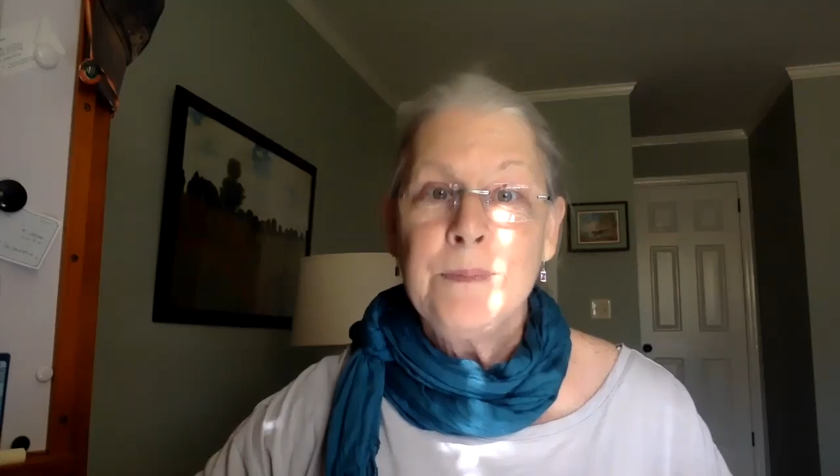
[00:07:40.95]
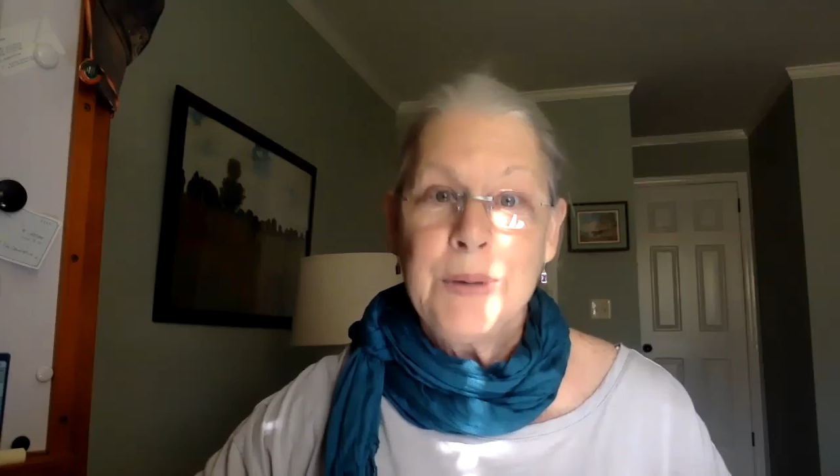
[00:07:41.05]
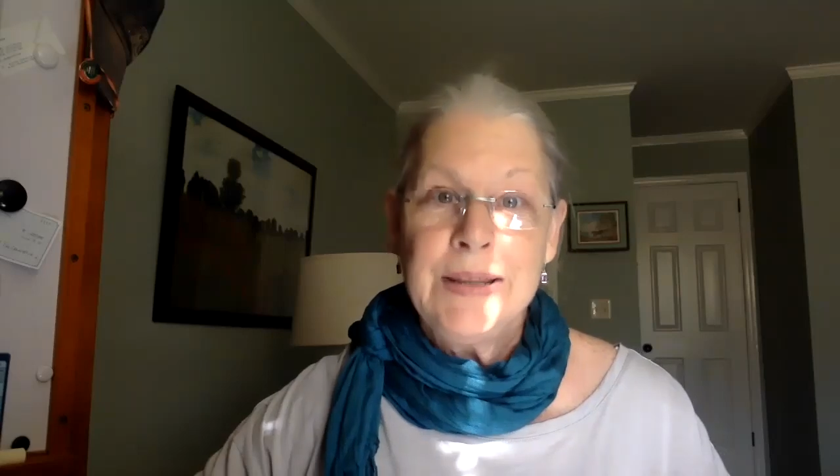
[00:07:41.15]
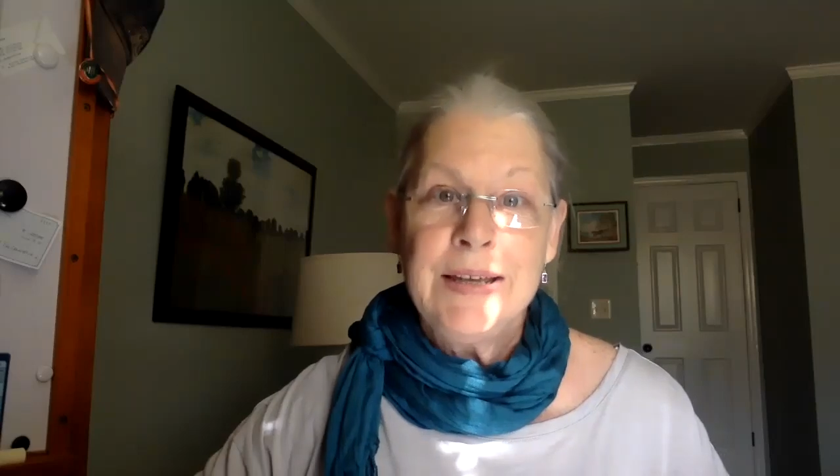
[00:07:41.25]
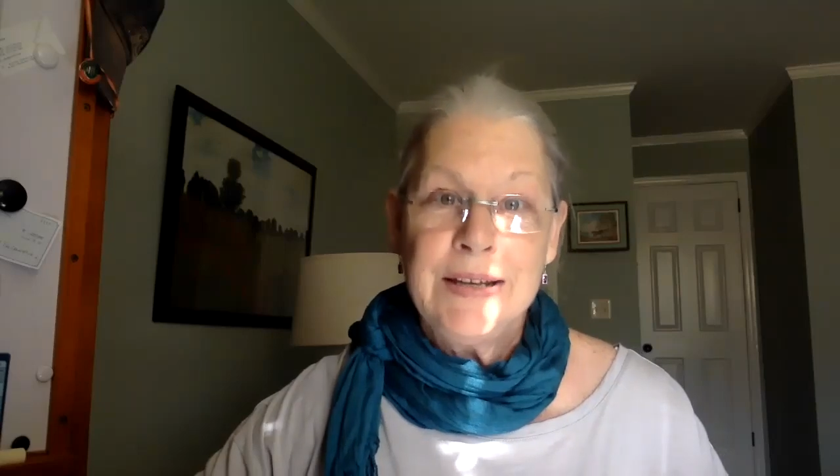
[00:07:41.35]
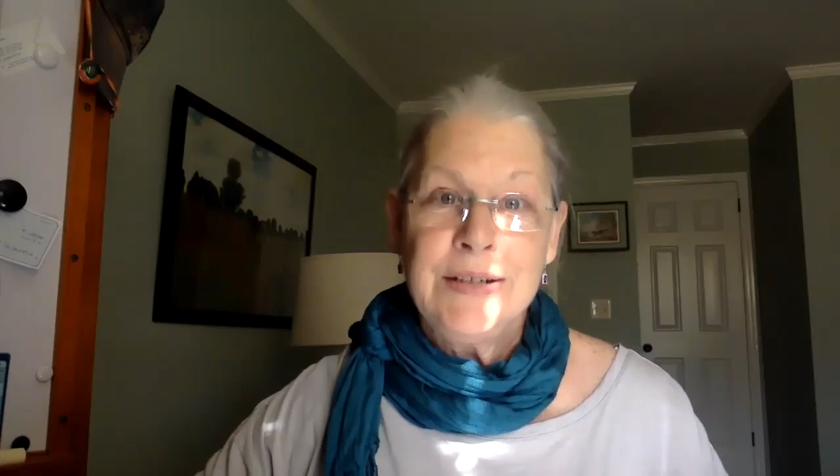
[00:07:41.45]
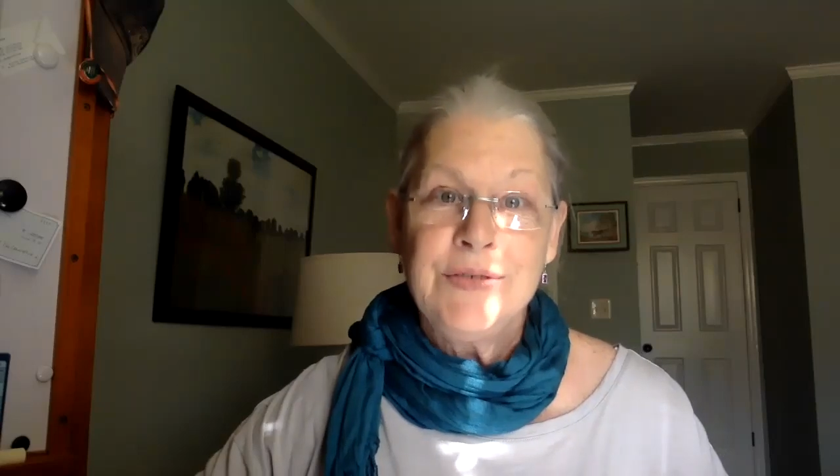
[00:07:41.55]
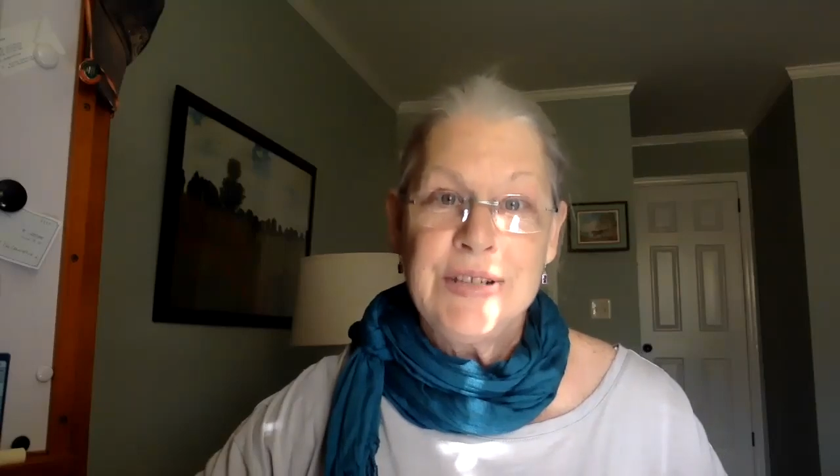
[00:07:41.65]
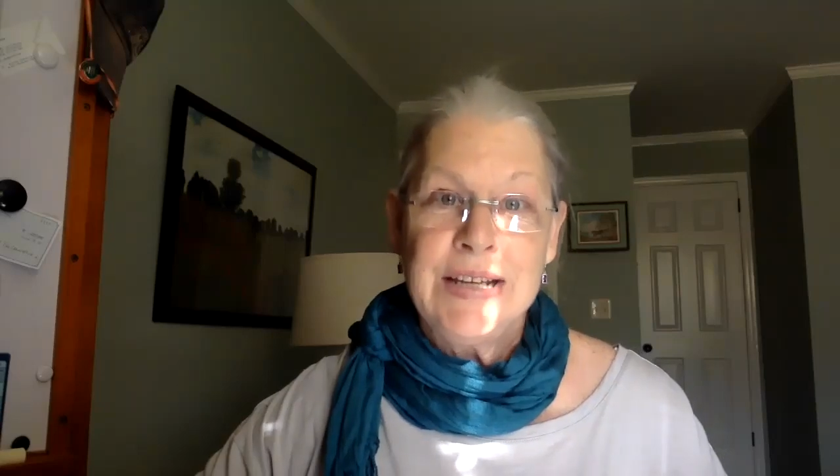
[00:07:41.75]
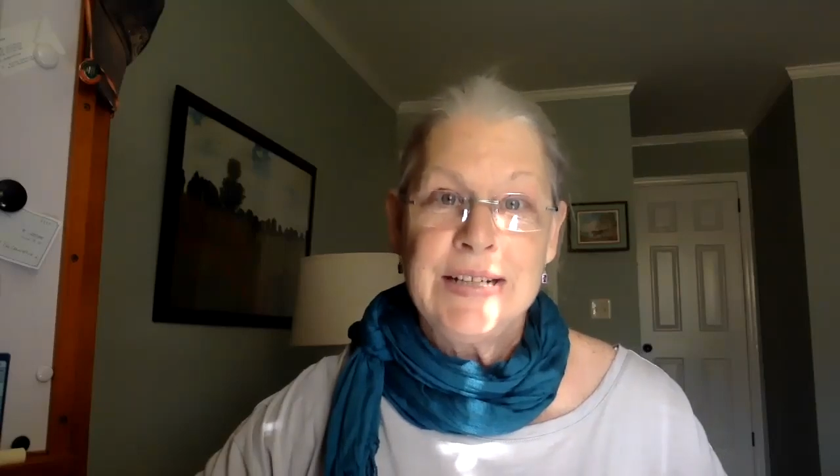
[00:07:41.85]
by the end of
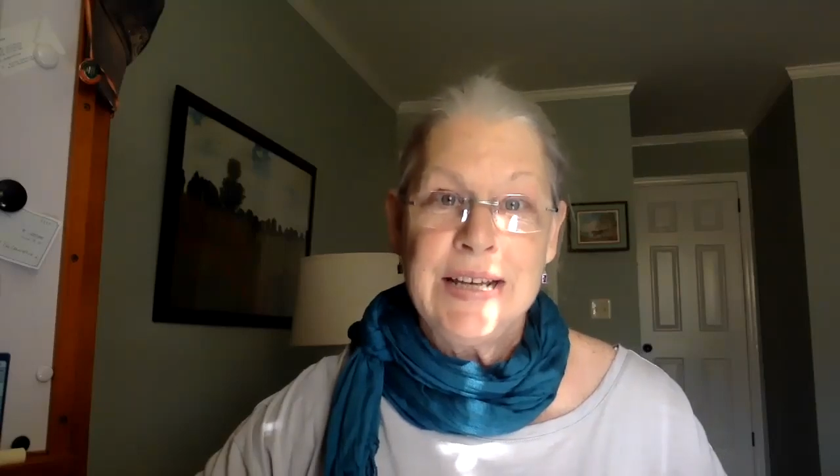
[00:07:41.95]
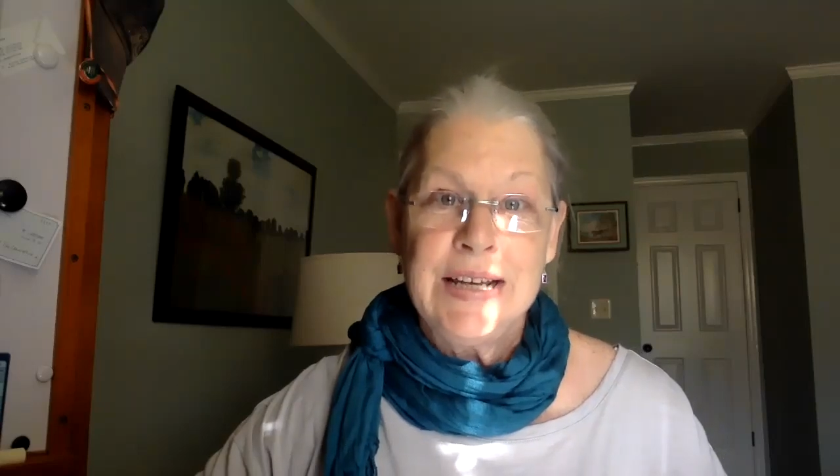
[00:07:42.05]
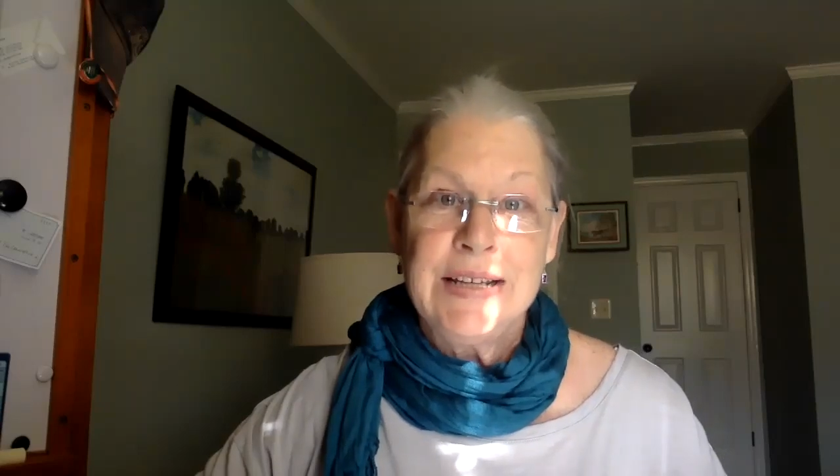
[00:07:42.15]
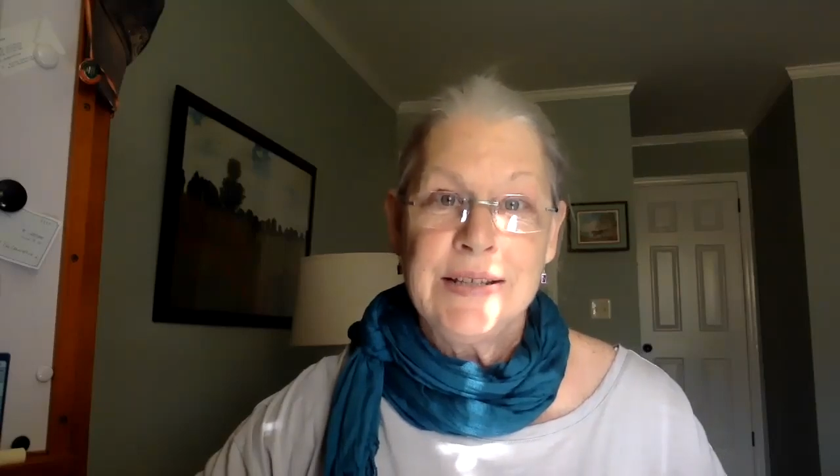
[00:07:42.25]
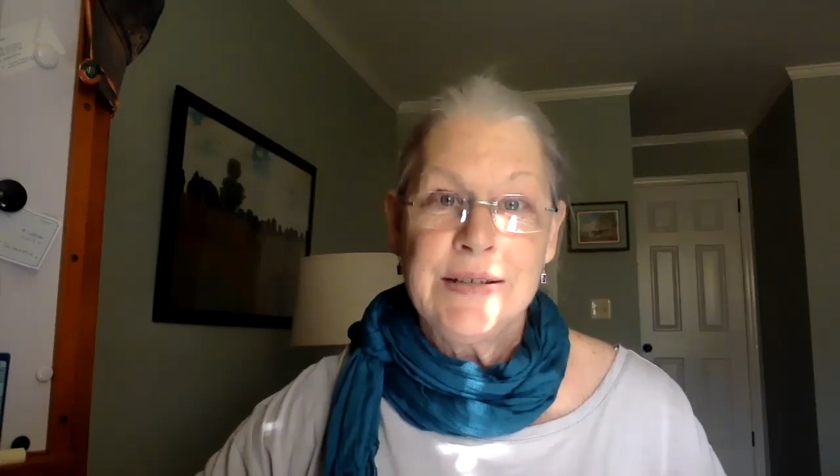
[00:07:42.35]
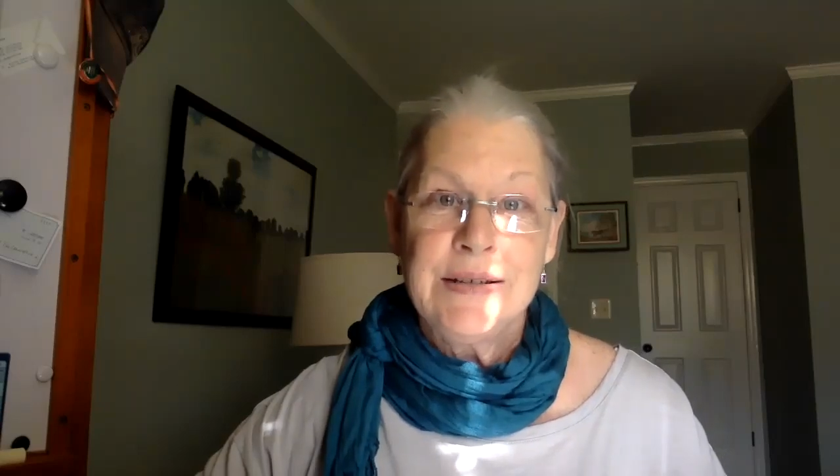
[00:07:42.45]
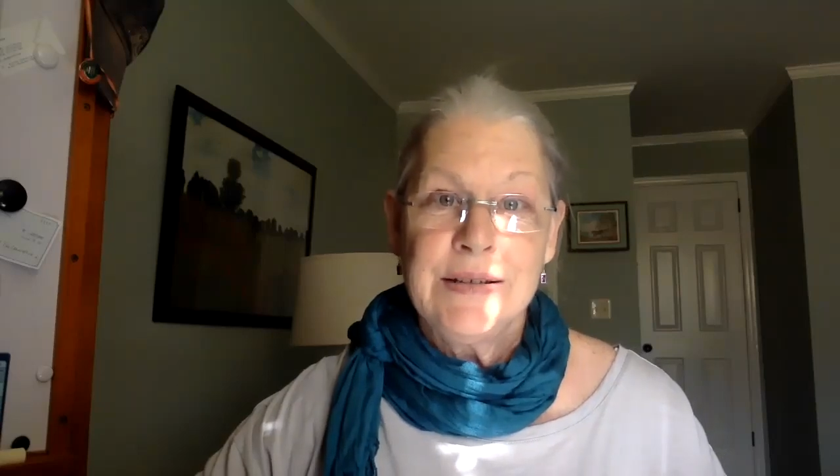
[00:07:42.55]
10 days.